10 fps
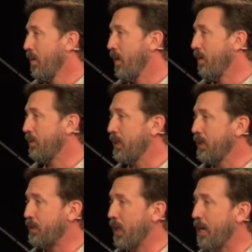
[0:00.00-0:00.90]
And it was
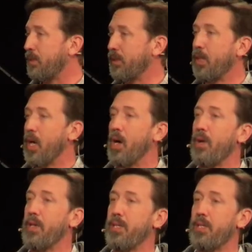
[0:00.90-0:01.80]
his job to
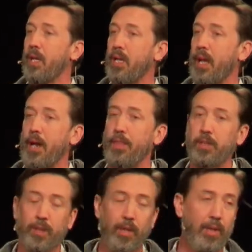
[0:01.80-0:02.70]
go and to declare the
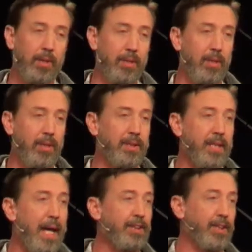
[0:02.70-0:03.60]
truth to this
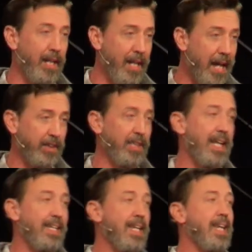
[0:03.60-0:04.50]
nation, a nation
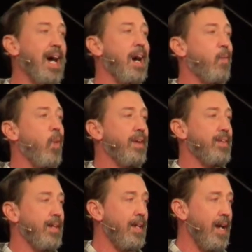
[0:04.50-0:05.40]
that did not
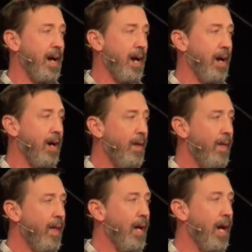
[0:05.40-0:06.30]
want to hear
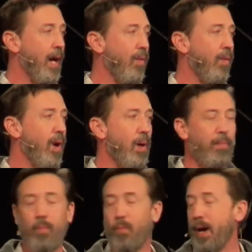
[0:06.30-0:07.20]
of
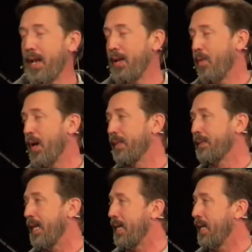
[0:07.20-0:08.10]
what it
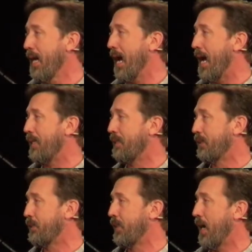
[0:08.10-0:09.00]
was that he had
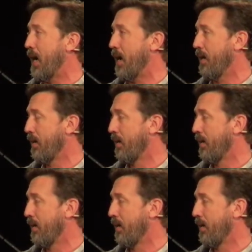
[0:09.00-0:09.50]
to share.